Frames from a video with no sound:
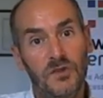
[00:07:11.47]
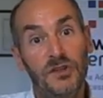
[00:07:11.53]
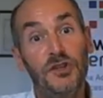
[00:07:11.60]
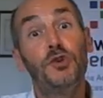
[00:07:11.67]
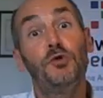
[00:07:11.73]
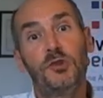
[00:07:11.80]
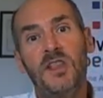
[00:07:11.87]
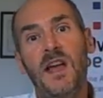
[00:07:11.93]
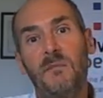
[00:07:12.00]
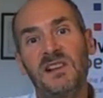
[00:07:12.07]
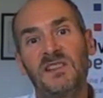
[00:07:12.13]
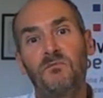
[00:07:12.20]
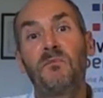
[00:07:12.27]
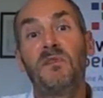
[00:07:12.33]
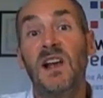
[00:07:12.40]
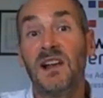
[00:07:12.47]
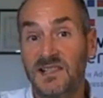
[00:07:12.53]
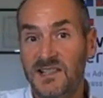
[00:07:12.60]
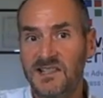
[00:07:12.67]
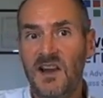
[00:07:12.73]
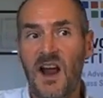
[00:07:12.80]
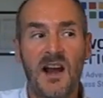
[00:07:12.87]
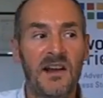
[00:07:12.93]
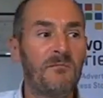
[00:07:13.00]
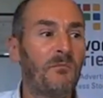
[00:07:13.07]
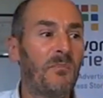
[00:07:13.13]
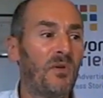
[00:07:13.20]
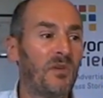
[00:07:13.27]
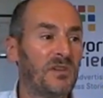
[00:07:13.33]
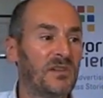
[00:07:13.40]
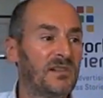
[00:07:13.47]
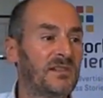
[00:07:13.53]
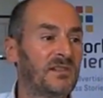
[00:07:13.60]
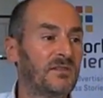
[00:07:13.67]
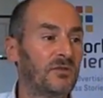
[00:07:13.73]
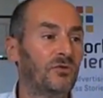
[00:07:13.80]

use them as starting points